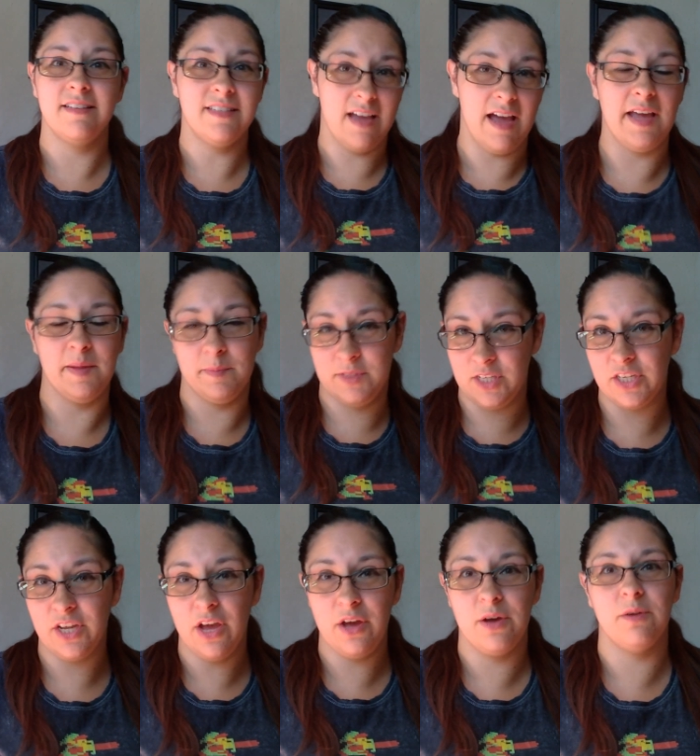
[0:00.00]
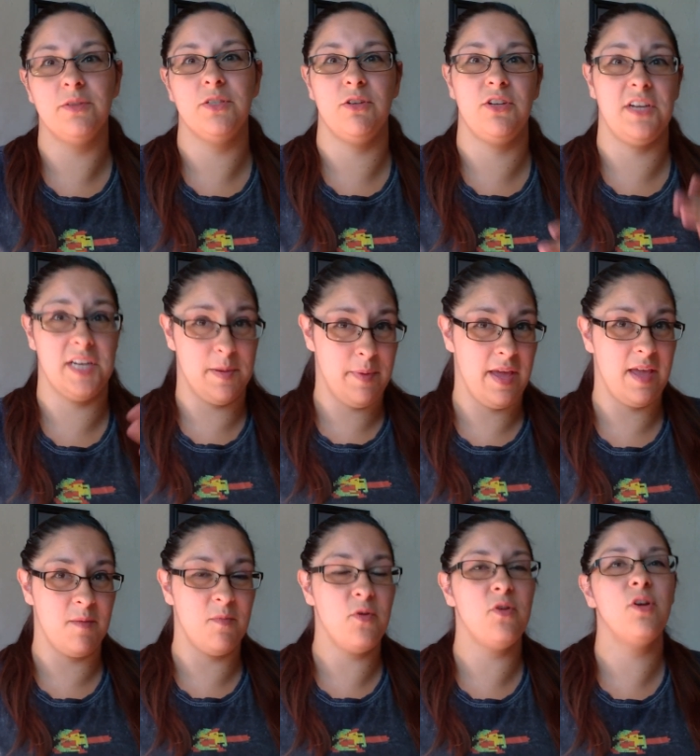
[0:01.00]
time to go, so you're going to
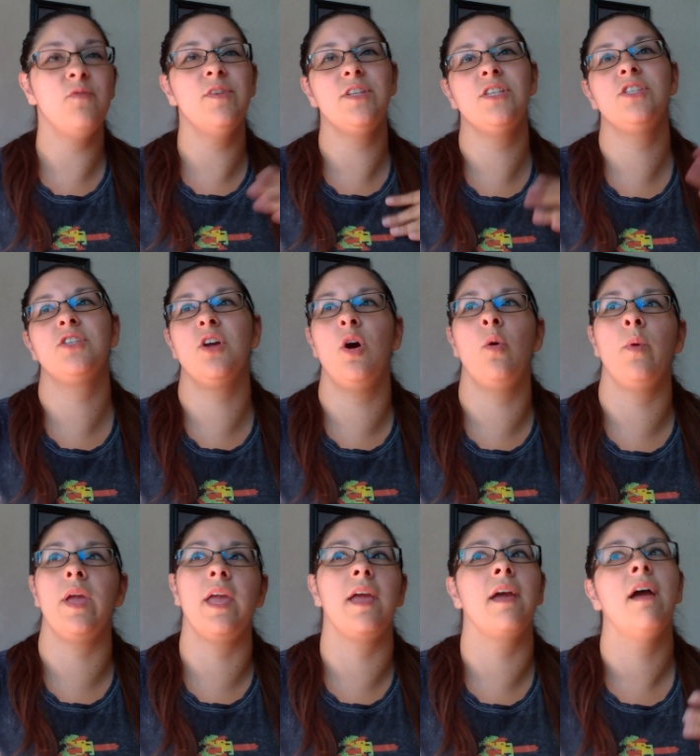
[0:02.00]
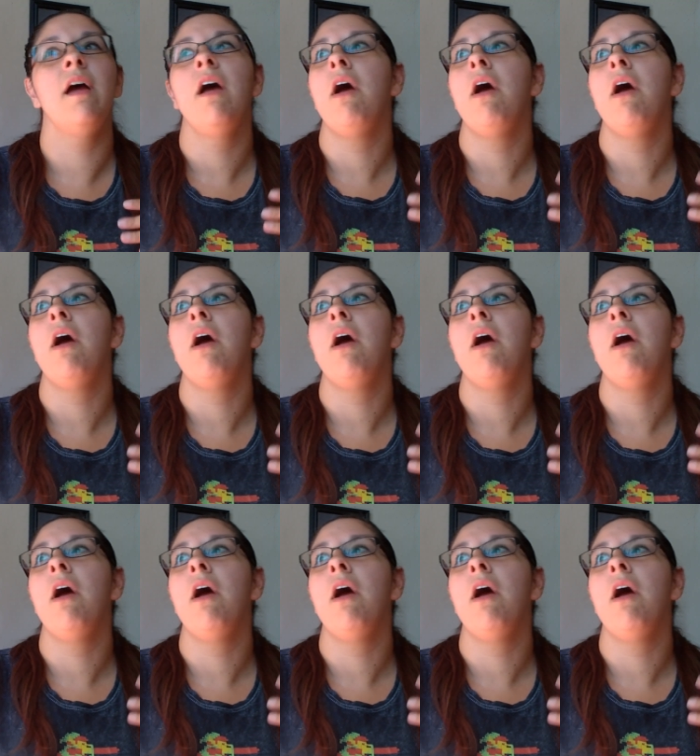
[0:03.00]
pay more versus going